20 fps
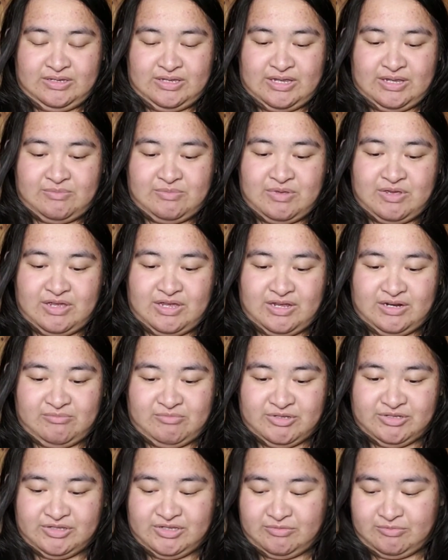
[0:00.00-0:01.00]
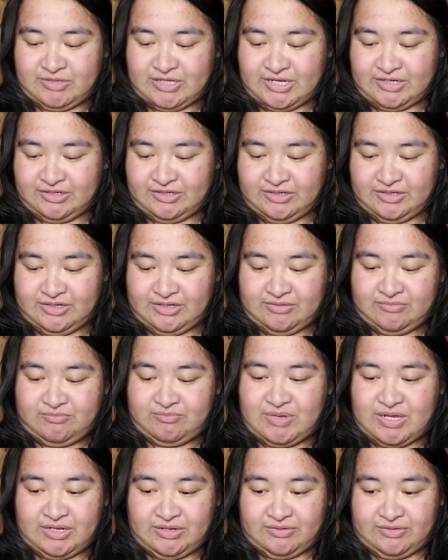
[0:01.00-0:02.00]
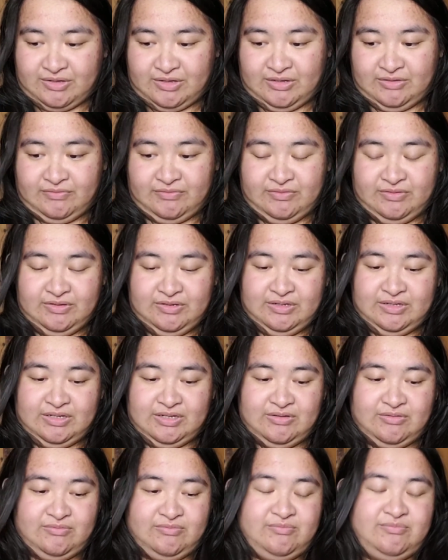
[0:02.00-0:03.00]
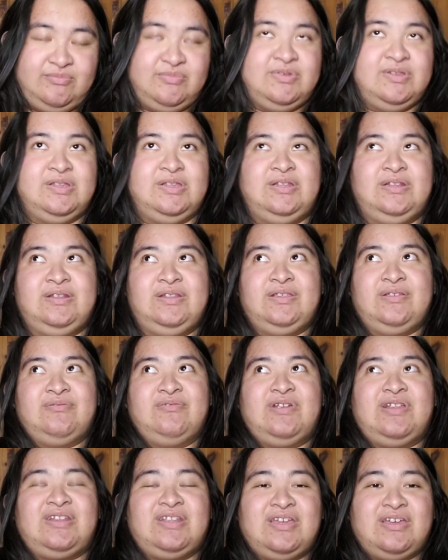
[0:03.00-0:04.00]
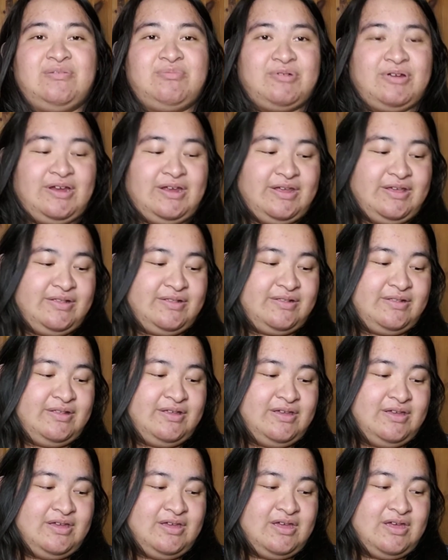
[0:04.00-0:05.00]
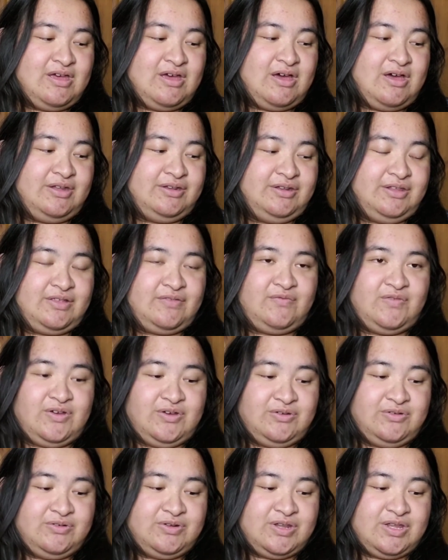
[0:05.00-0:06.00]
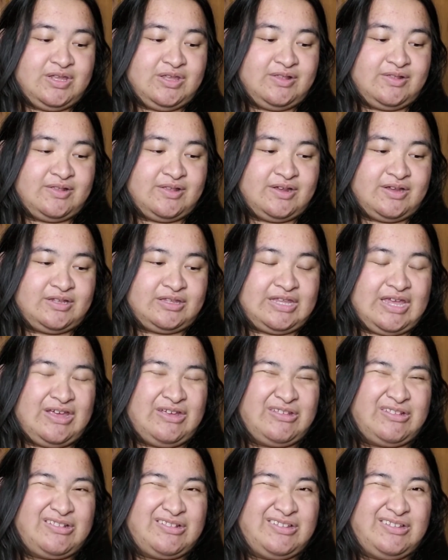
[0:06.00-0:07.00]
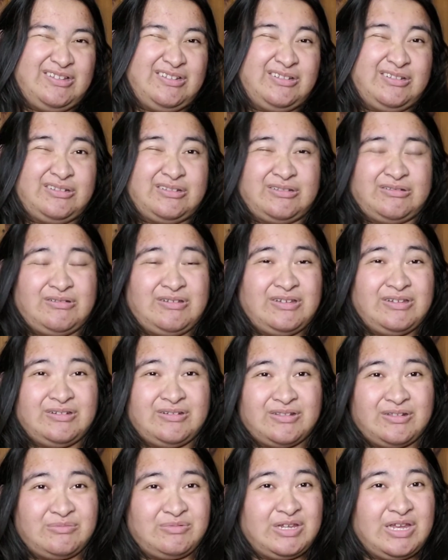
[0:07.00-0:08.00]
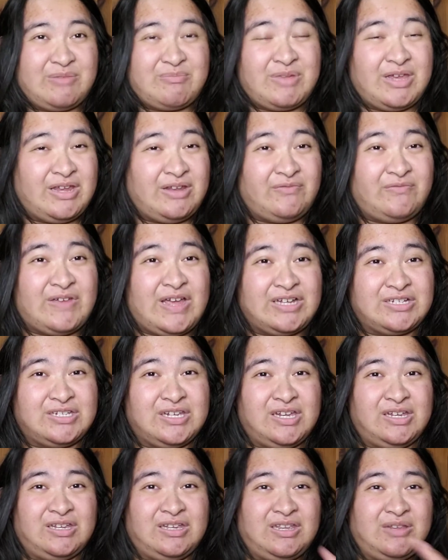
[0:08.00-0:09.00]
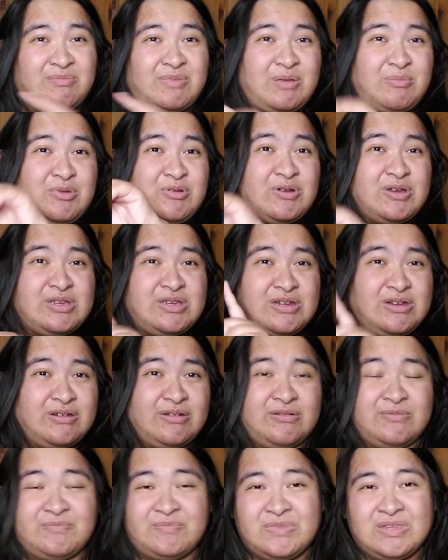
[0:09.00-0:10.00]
I'm on a monthly plan to like pay this off. It the retail price on this phone is like a thousand three hundred something. I might fact check it. It might be right here.